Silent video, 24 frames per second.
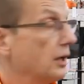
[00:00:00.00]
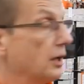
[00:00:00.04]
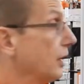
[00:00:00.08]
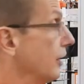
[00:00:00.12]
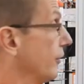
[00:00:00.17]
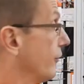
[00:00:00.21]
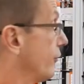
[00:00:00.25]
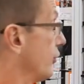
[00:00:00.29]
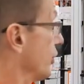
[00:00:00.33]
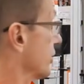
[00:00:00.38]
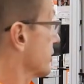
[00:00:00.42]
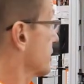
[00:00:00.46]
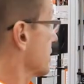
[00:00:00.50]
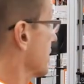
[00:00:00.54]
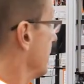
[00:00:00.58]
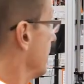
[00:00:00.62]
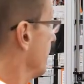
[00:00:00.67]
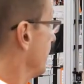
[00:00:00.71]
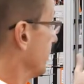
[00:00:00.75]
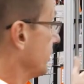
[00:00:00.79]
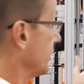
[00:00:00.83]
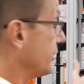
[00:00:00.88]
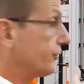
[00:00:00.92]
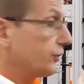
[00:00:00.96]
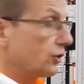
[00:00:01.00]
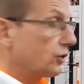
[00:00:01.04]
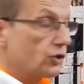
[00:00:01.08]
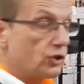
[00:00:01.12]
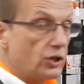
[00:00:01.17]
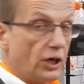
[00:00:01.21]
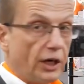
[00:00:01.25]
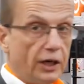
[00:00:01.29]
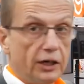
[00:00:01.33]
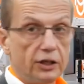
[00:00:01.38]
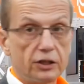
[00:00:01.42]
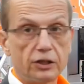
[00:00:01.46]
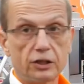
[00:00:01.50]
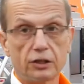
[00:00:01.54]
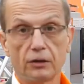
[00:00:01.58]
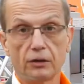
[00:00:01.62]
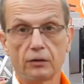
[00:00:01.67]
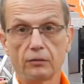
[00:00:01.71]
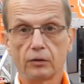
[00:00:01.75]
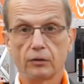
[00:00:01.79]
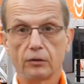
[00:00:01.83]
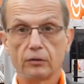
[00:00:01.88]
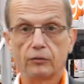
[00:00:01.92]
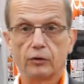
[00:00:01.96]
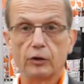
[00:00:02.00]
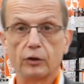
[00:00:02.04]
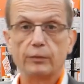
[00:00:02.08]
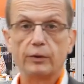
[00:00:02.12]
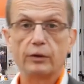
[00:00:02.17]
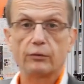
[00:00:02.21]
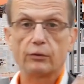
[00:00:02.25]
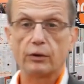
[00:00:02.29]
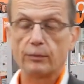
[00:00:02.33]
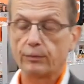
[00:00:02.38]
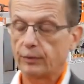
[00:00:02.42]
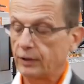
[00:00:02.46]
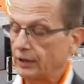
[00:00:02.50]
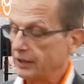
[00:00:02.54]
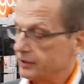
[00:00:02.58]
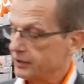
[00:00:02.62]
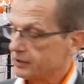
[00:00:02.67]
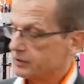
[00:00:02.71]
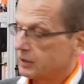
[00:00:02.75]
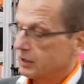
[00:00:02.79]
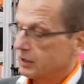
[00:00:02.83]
For example, if the change will be replaced,